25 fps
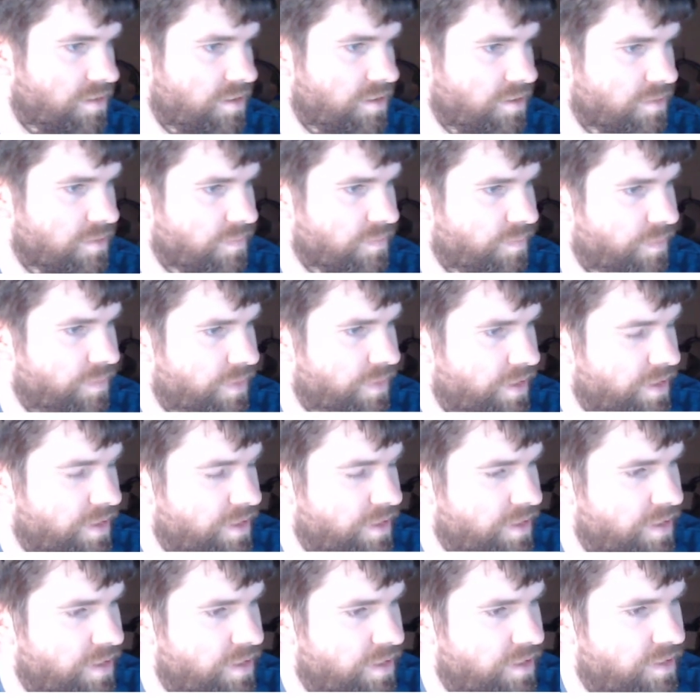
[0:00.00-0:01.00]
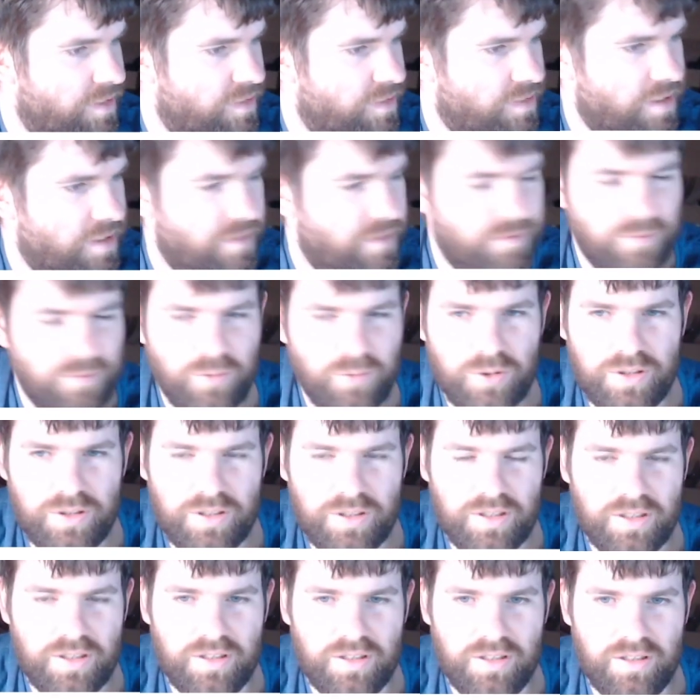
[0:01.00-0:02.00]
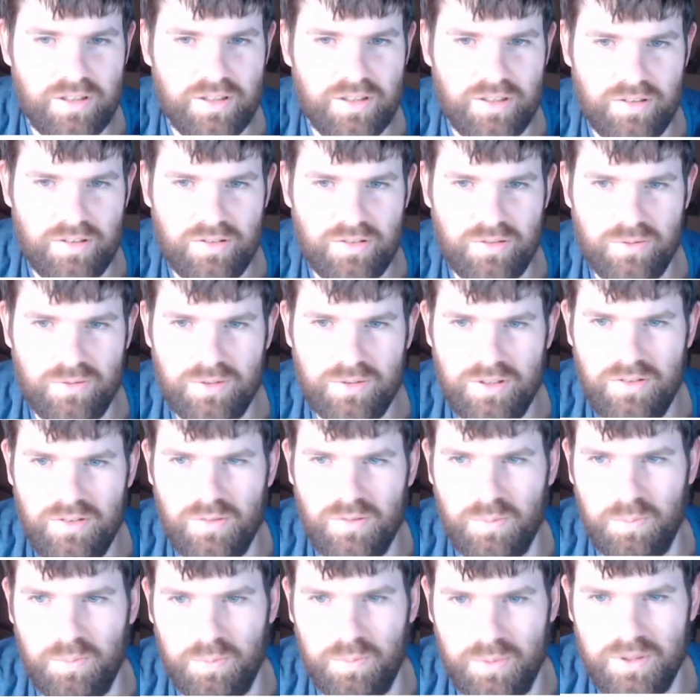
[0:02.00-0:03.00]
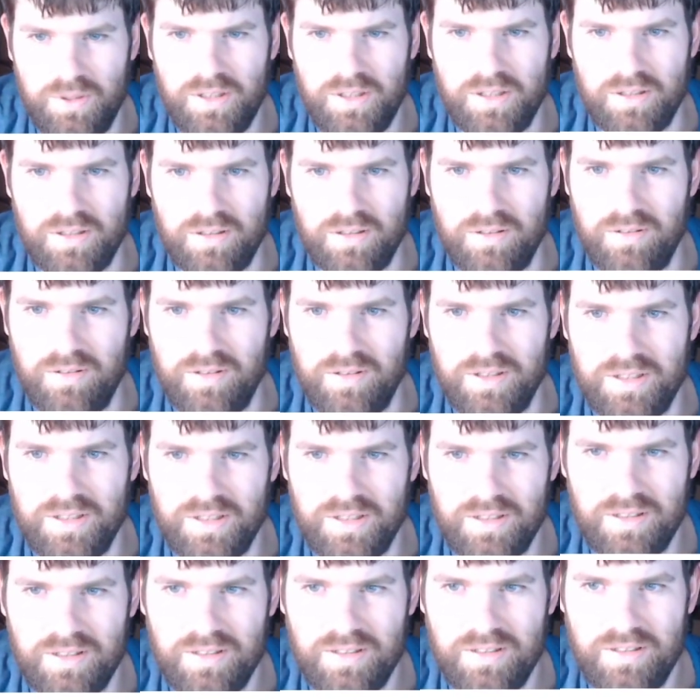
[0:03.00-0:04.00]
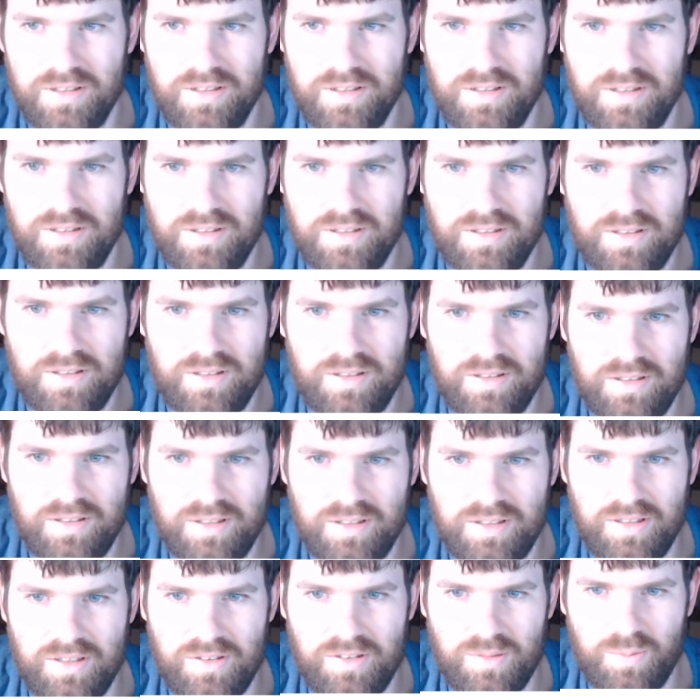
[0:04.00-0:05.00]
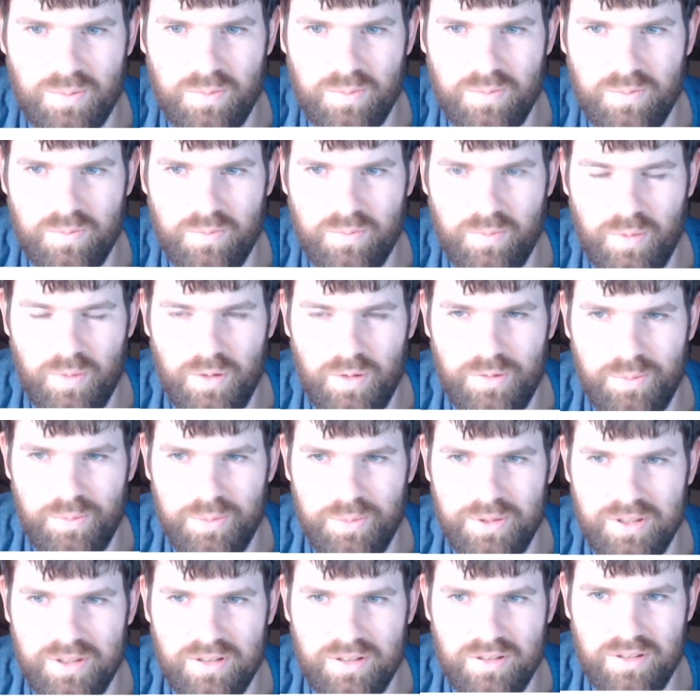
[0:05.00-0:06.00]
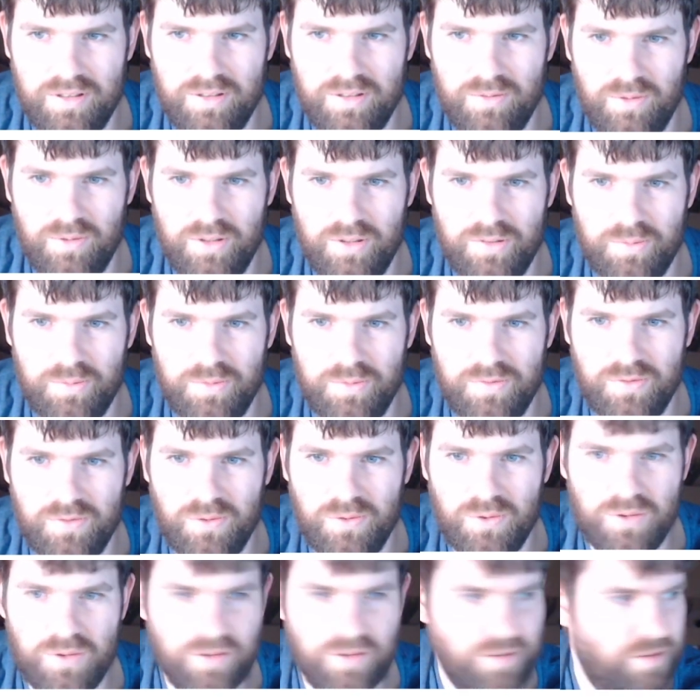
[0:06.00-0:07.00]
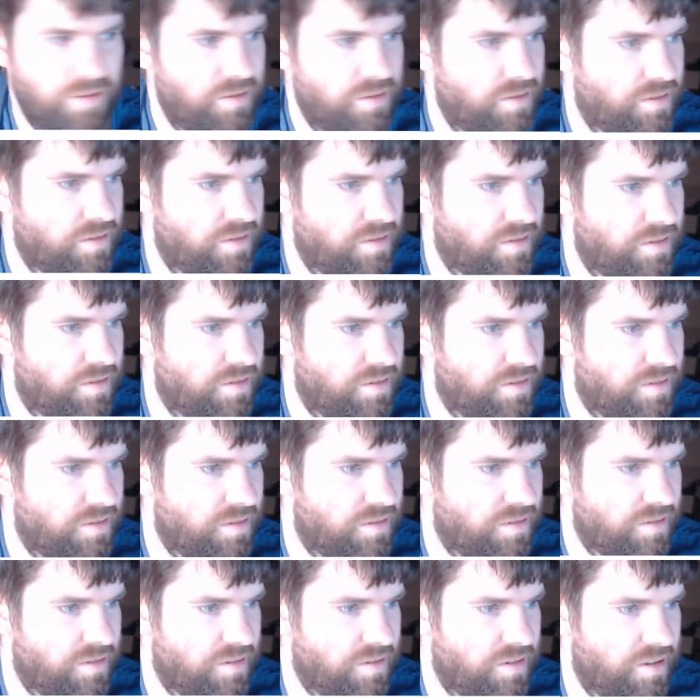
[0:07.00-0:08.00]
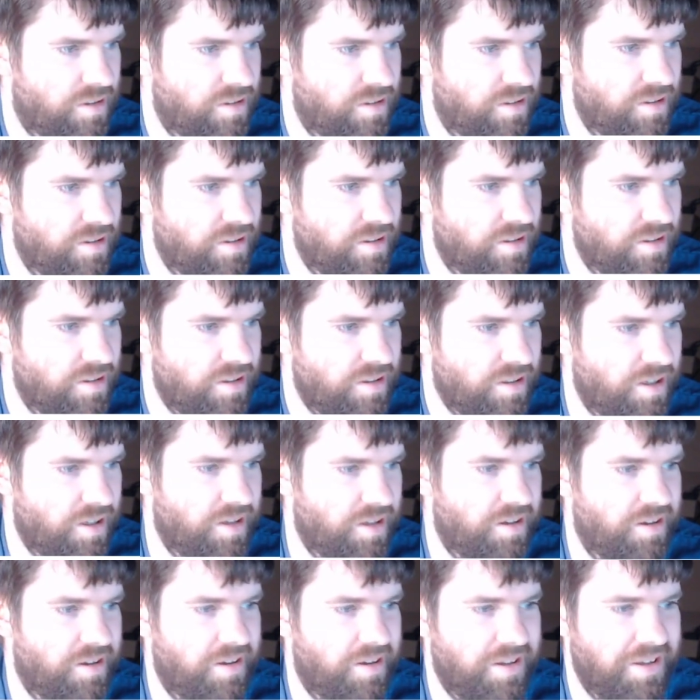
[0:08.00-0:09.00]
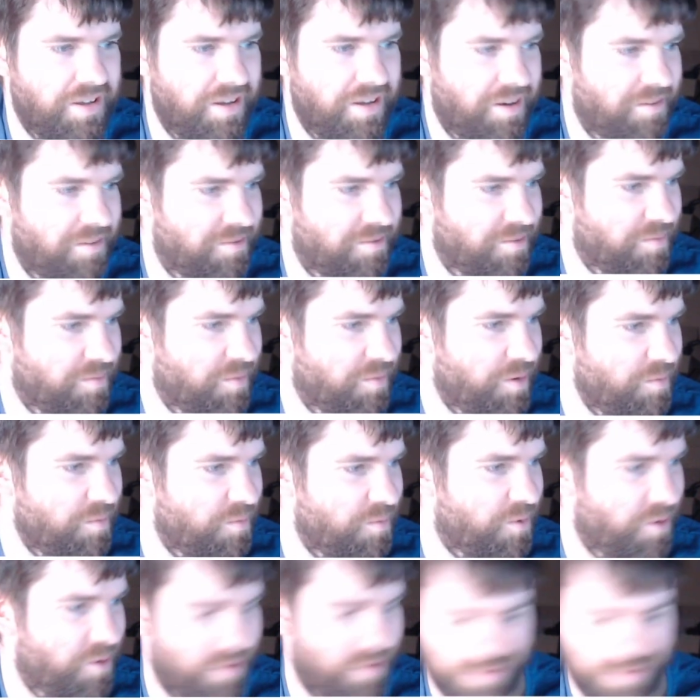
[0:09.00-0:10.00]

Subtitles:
Oh, 7199. So it is bigger, right? Like that's bigger than it was before, I think. I can't remember.